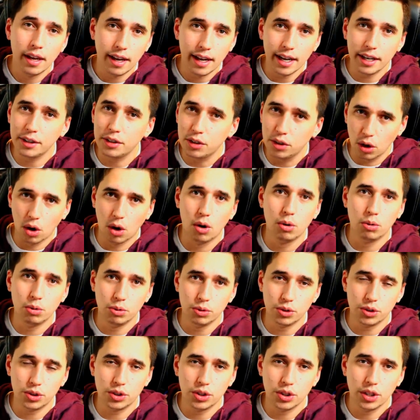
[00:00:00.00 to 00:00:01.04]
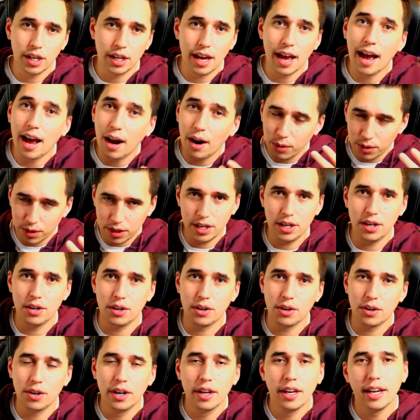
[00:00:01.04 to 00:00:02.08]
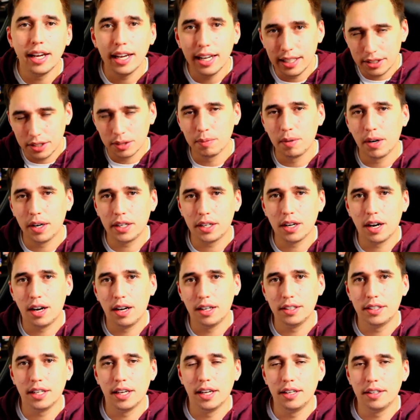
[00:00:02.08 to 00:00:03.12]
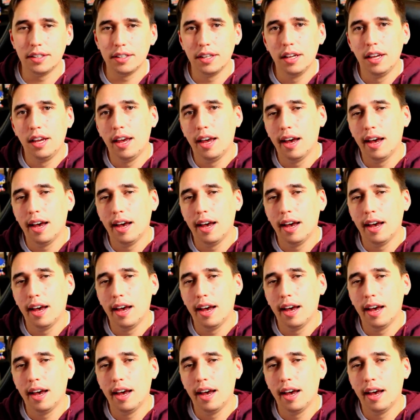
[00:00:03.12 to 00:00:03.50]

it goes out here into my content.